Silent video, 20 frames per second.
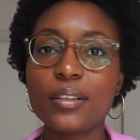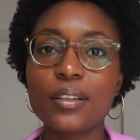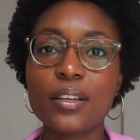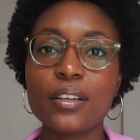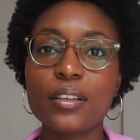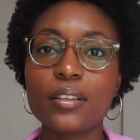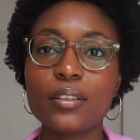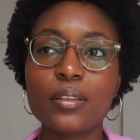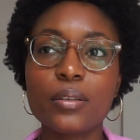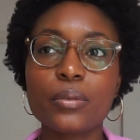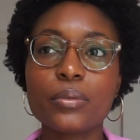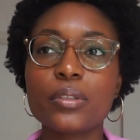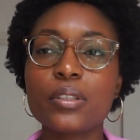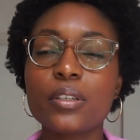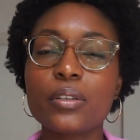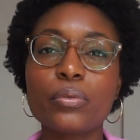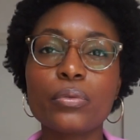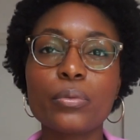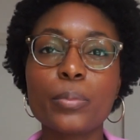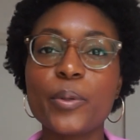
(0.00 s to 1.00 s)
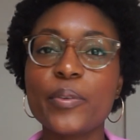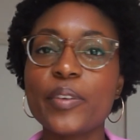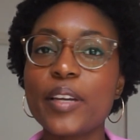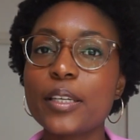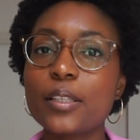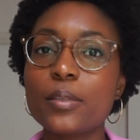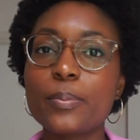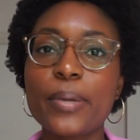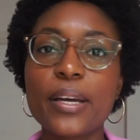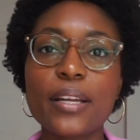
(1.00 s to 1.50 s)
Like, there was a group of
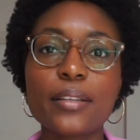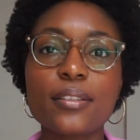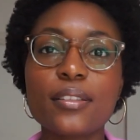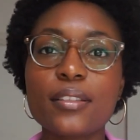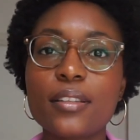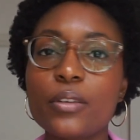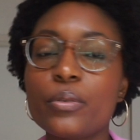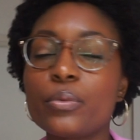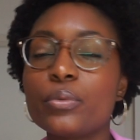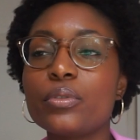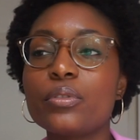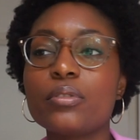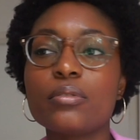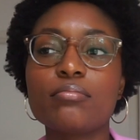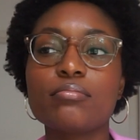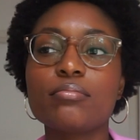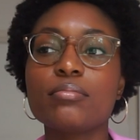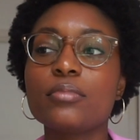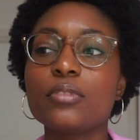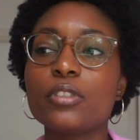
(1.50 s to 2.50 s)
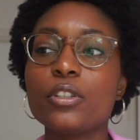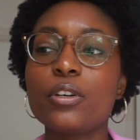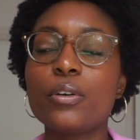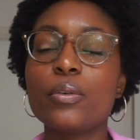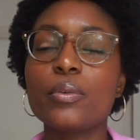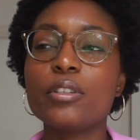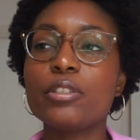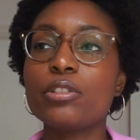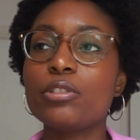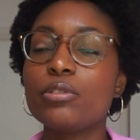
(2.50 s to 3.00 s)
expats that would
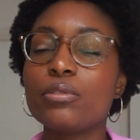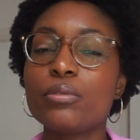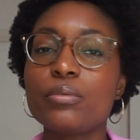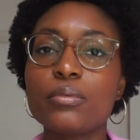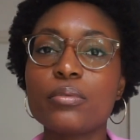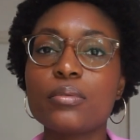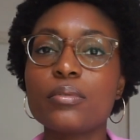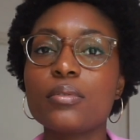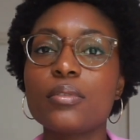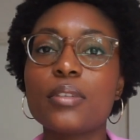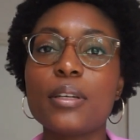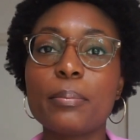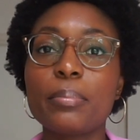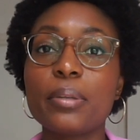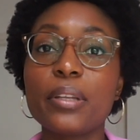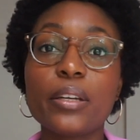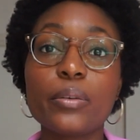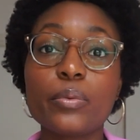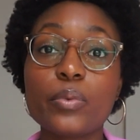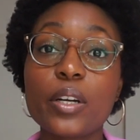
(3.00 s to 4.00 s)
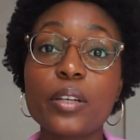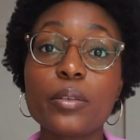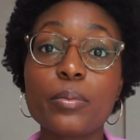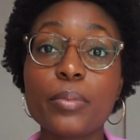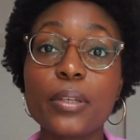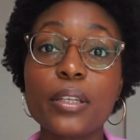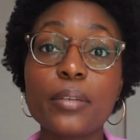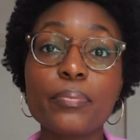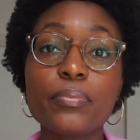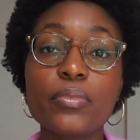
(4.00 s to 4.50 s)
go and play
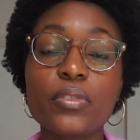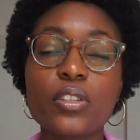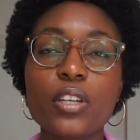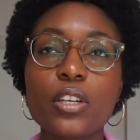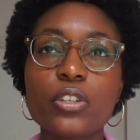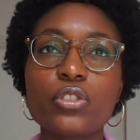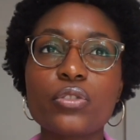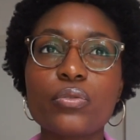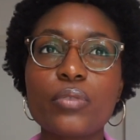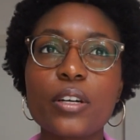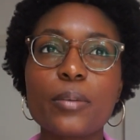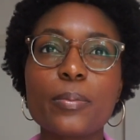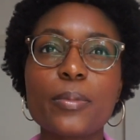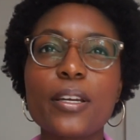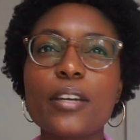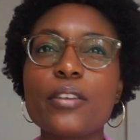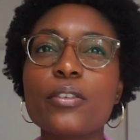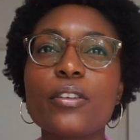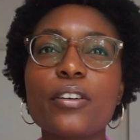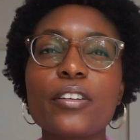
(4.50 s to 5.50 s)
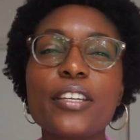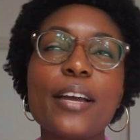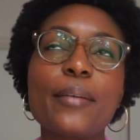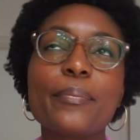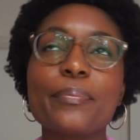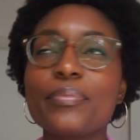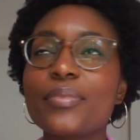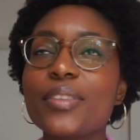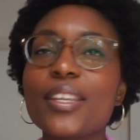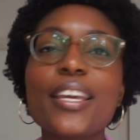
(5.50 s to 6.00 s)
rugby, touch rugby. I don't know, yeah.
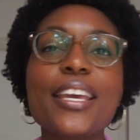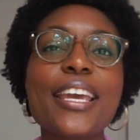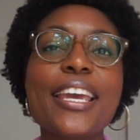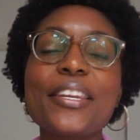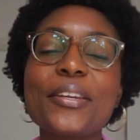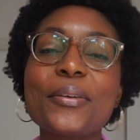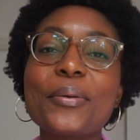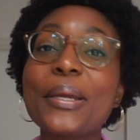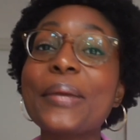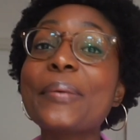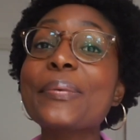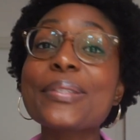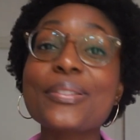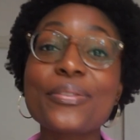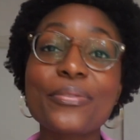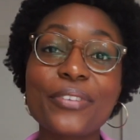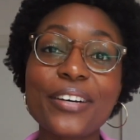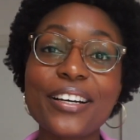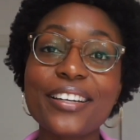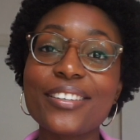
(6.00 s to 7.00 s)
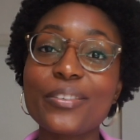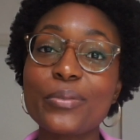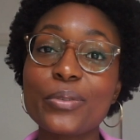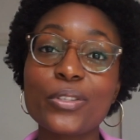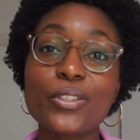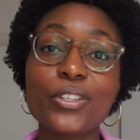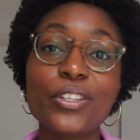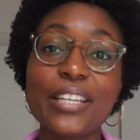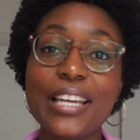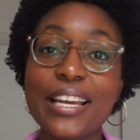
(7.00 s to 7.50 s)
Anyway, it was fun. It was
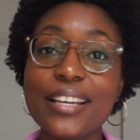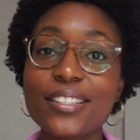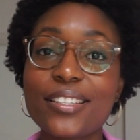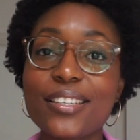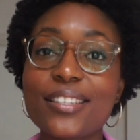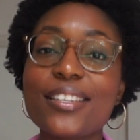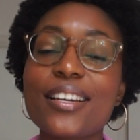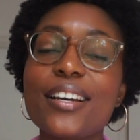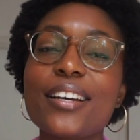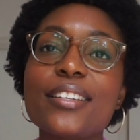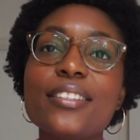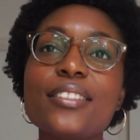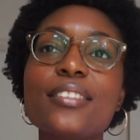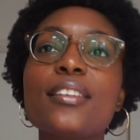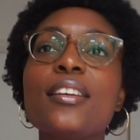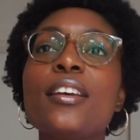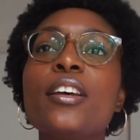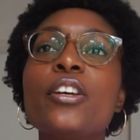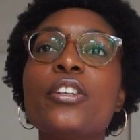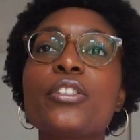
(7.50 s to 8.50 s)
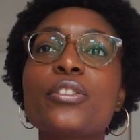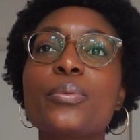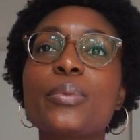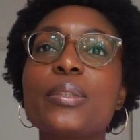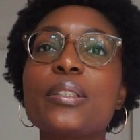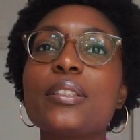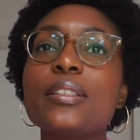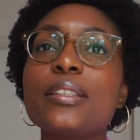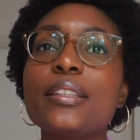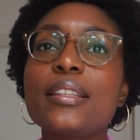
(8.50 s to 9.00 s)
good exercise. So we
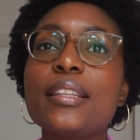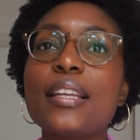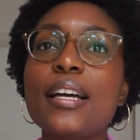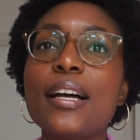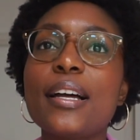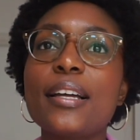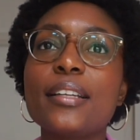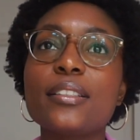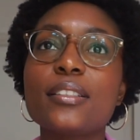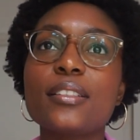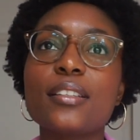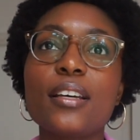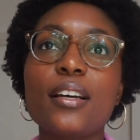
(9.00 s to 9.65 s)
did that.